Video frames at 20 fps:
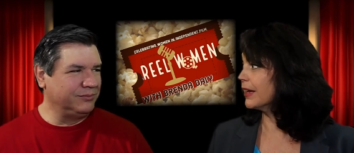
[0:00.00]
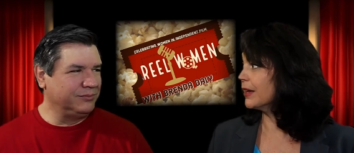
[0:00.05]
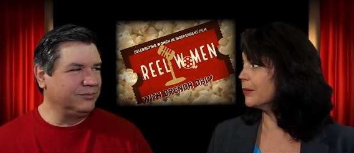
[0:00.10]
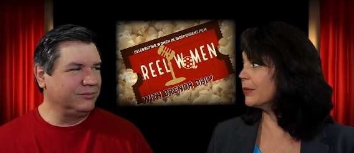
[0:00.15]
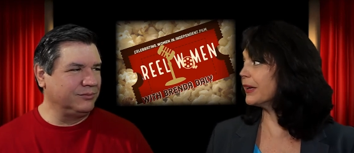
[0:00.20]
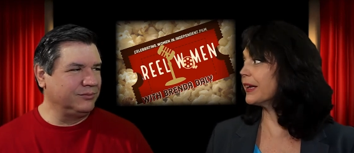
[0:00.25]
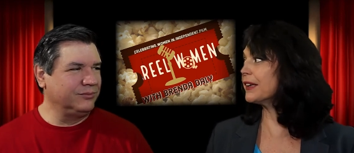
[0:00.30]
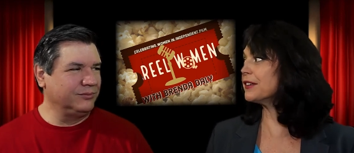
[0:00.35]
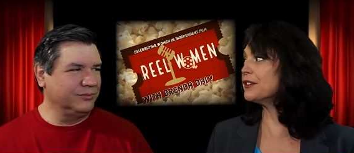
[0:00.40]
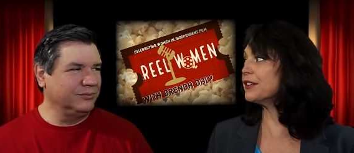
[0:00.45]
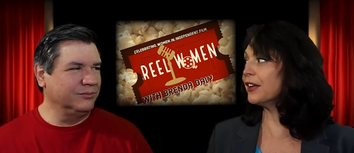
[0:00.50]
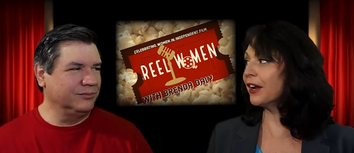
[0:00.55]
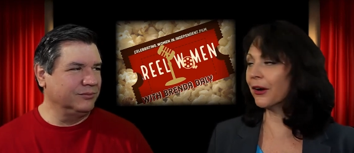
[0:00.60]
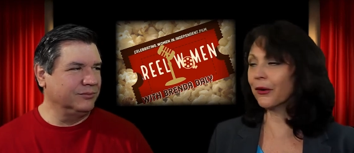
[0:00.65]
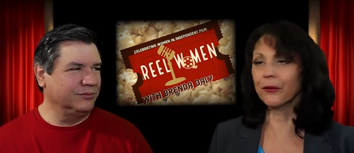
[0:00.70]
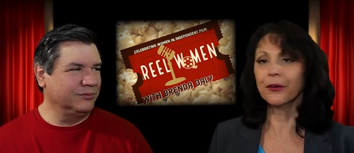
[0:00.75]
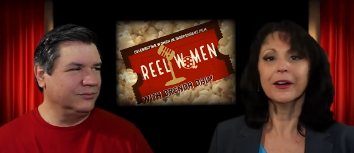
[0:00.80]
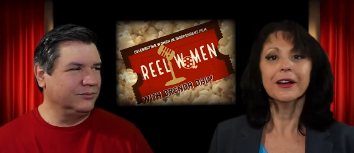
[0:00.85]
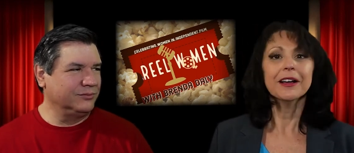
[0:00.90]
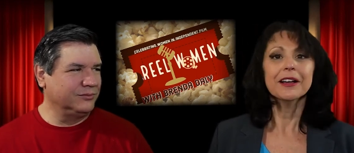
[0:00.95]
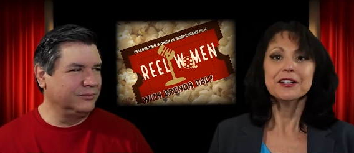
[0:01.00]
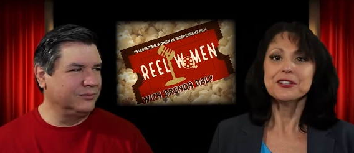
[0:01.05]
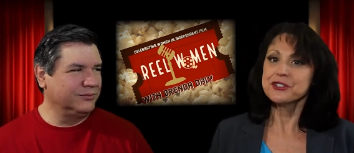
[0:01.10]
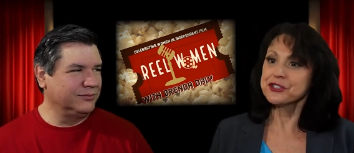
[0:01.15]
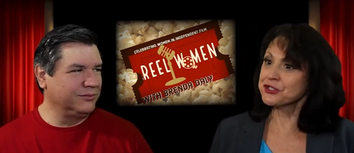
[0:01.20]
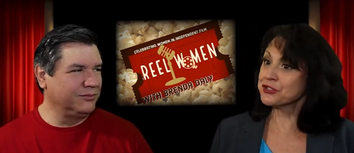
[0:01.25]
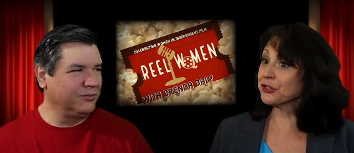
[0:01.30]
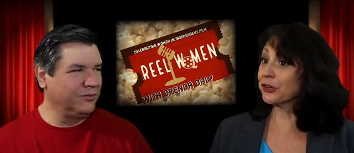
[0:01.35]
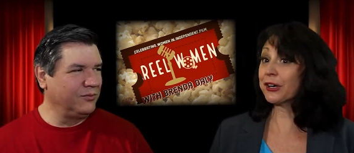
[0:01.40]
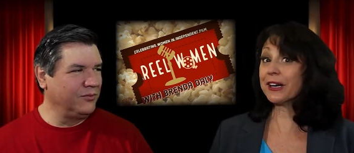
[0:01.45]
Speaker 1: Because you know
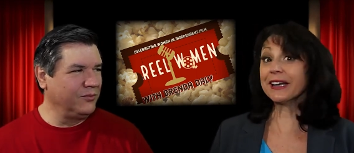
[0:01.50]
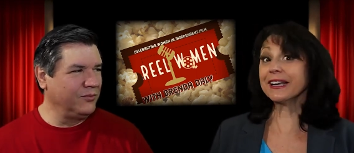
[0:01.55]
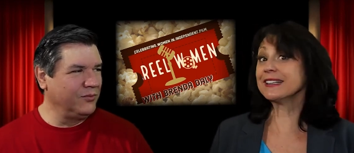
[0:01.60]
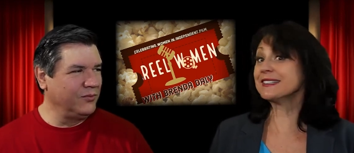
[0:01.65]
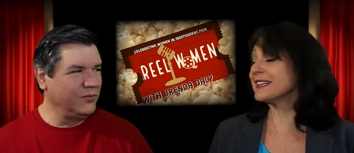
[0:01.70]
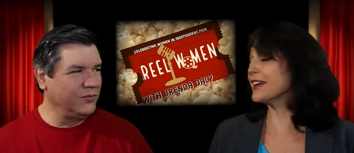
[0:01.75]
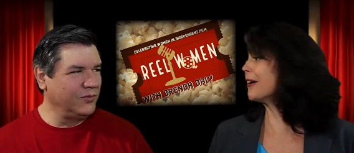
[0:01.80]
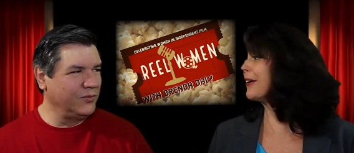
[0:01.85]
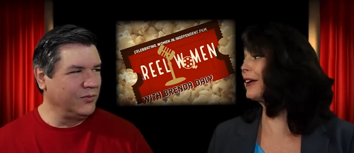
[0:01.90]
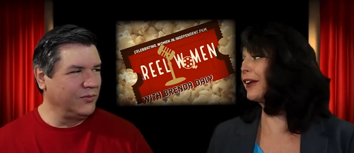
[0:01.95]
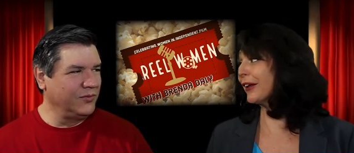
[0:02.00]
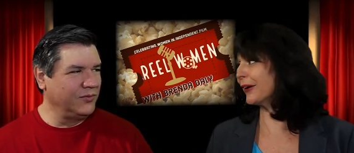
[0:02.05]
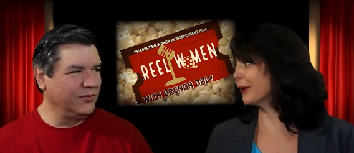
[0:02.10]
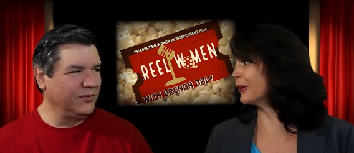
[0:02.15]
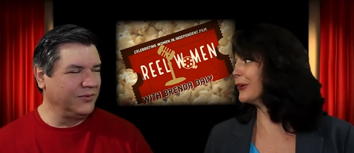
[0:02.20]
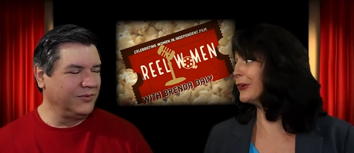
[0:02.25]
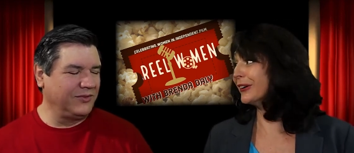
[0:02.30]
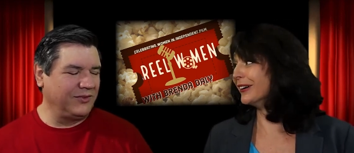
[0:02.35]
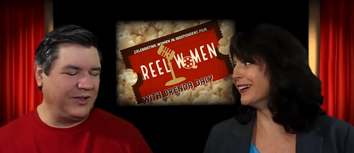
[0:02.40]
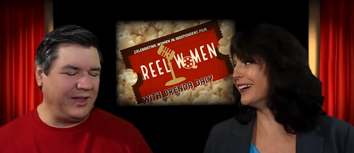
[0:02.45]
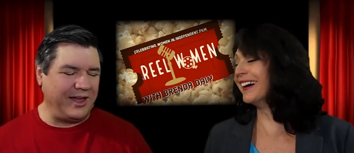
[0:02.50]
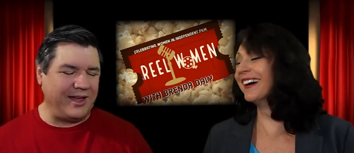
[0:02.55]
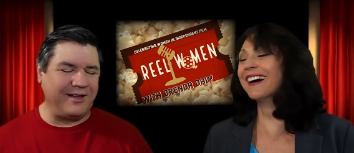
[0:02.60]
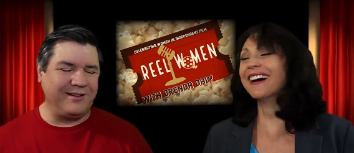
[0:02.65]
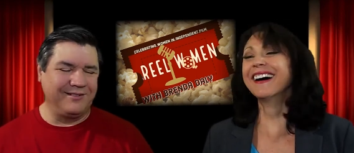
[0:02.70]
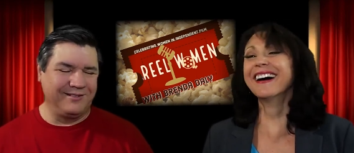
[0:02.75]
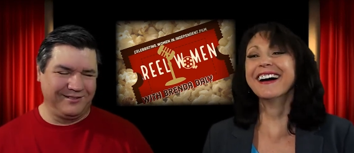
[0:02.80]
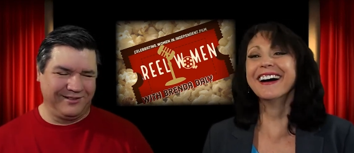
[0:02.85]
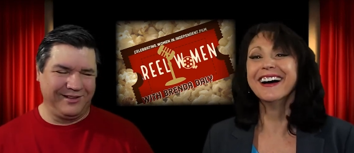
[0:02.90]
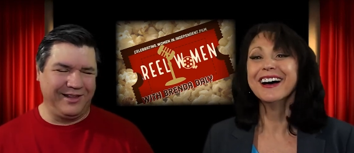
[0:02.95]
they're gonna tell you.
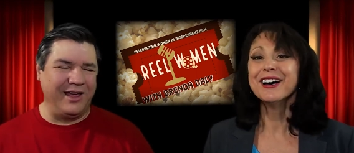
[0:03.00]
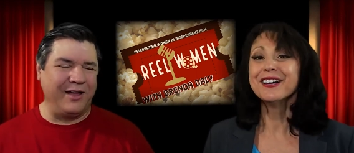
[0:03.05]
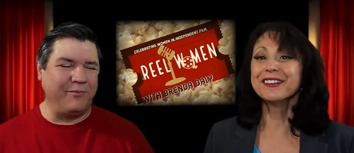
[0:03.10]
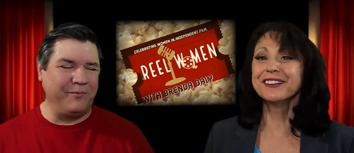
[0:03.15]
Yeah.